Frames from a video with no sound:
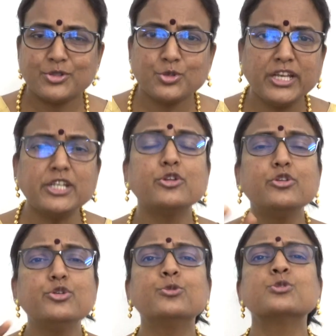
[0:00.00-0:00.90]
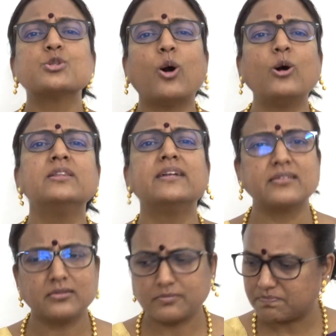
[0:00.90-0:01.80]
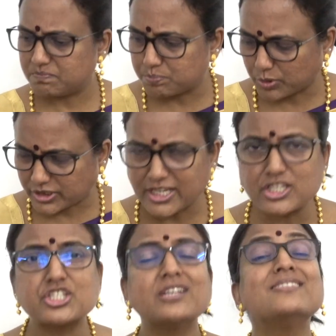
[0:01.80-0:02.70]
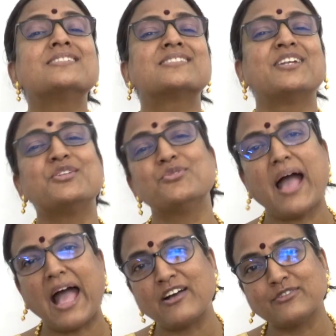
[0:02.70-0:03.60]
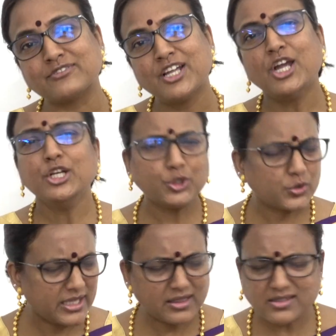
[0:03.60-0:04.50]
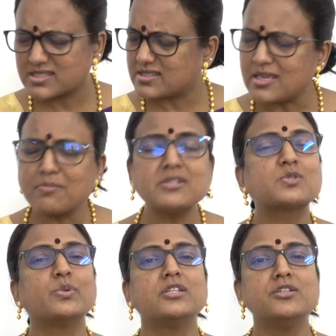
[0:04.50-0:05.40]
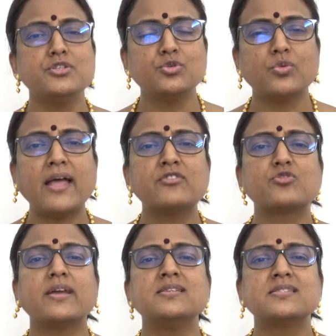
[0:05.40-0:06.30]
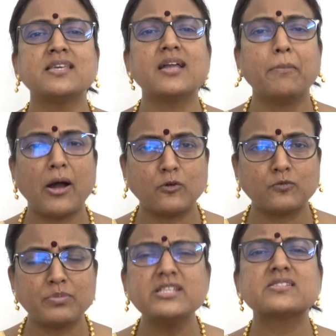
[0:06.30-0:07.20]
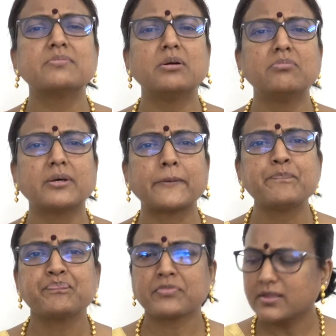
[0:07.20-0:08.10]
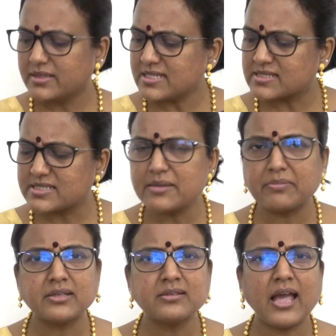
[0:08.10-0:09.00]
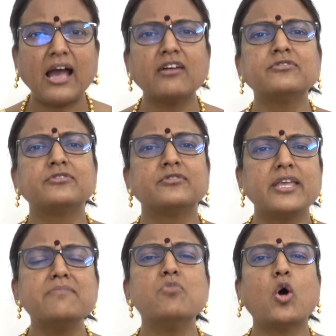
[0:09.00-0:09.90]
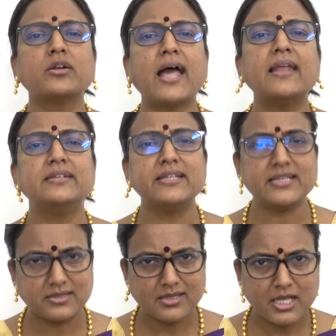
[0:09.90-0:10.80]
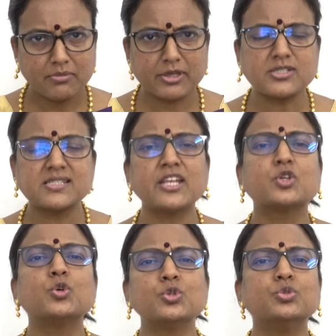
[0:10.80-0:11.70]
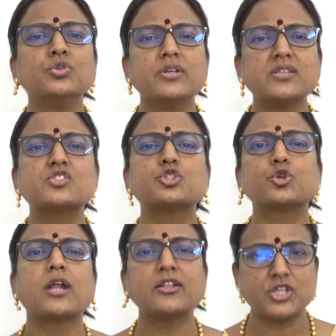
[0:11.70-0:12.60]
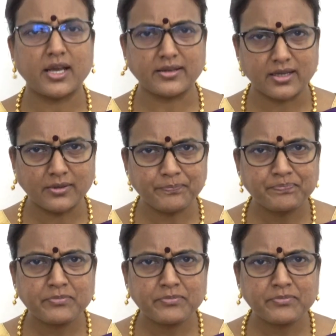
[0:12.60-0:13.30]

you need to use all that potentials that you have to kill these demons within you and rising above. Please remember, these demons have immortality because their guru is Shukracharya,